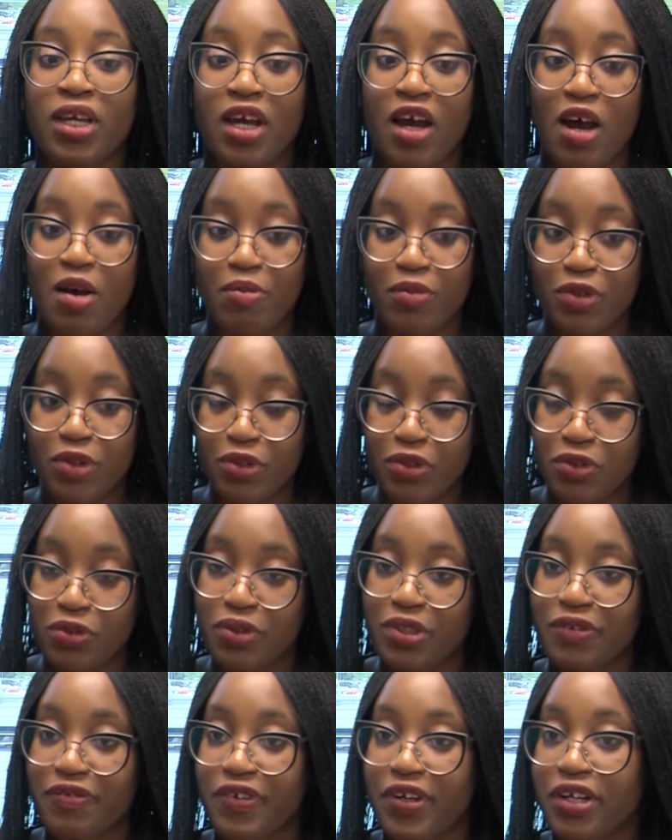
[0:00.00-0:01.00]
um, look
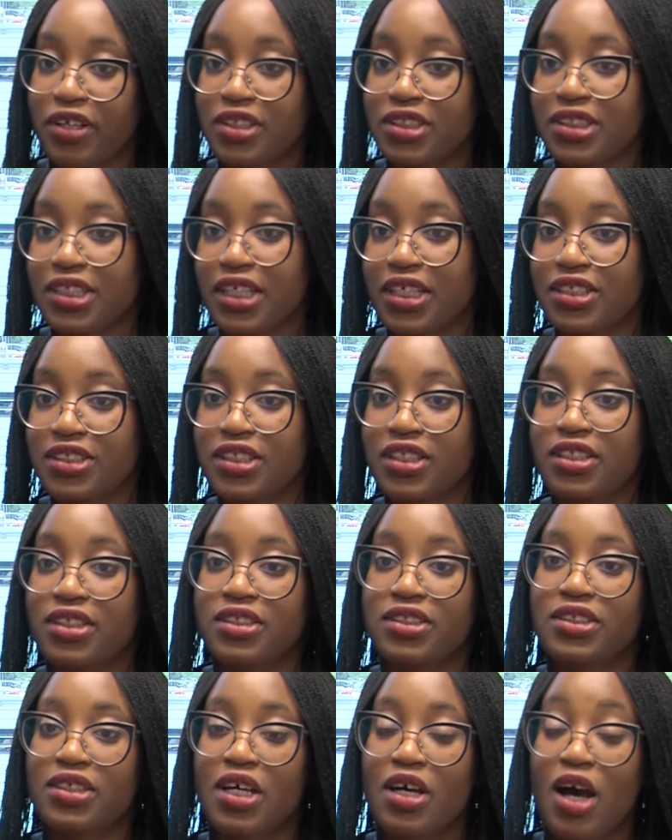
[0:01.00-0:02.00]
through the various
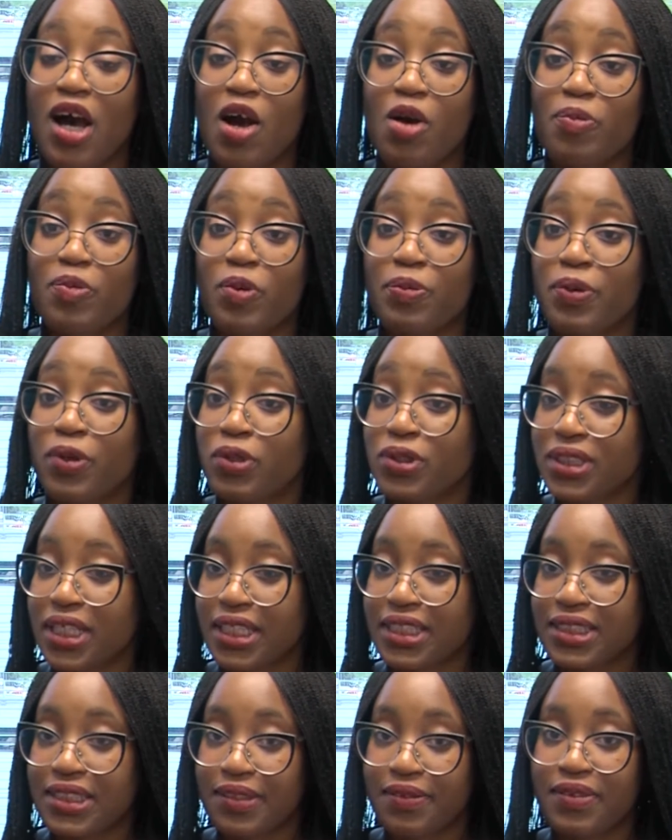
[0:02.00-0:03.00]
sections, uh, our proposed
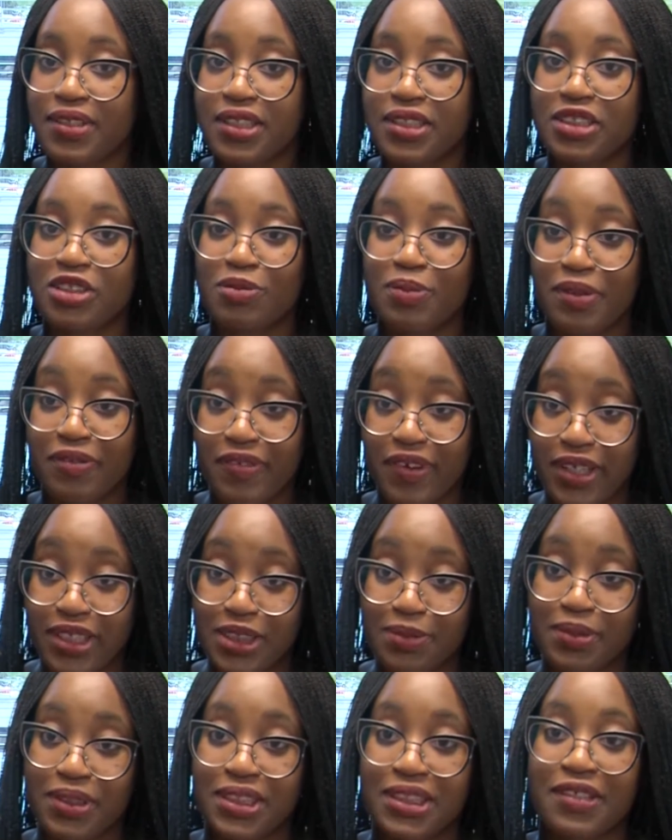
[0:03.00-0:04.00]
activities to be very
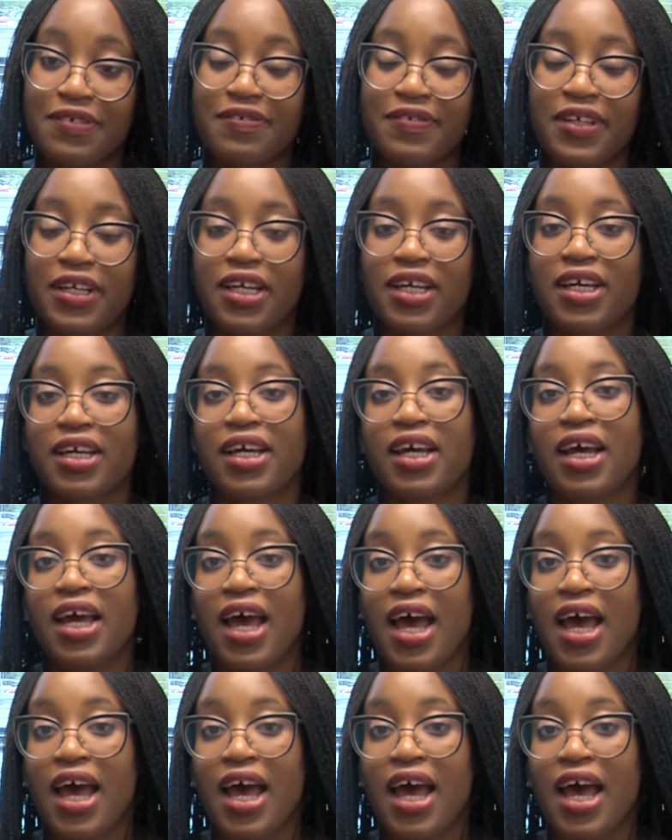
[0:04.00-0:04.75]
specific,